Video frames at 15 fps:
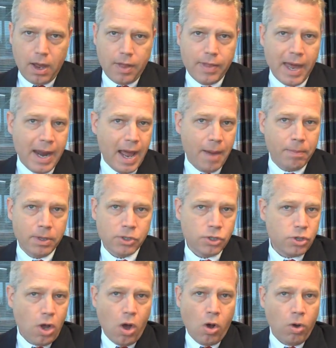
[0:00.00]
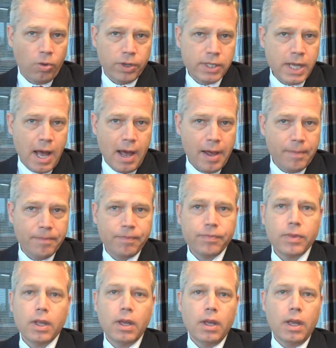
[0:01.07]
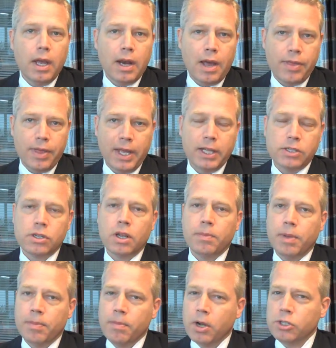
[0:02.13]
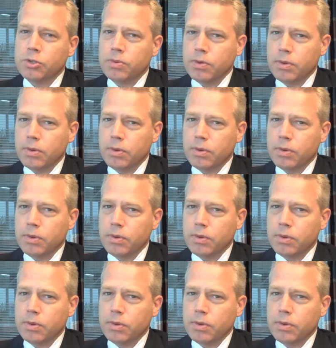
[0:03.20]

That happens all the time. And I think it's going to be much